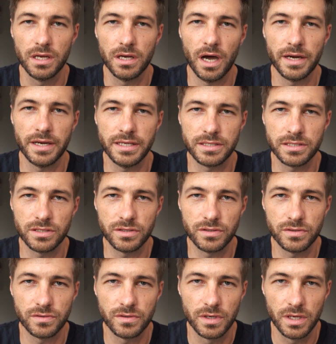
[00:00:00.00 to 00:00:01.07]
I need
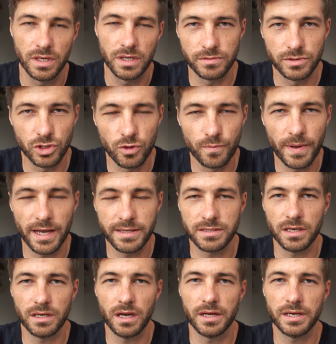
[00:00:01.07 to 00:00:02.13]
to do
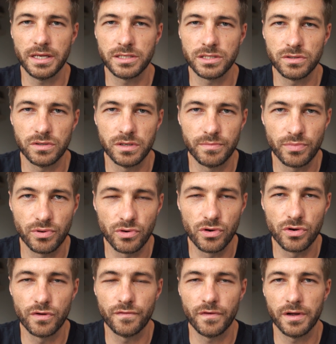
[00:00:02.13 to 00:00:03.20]
better. I need to improve.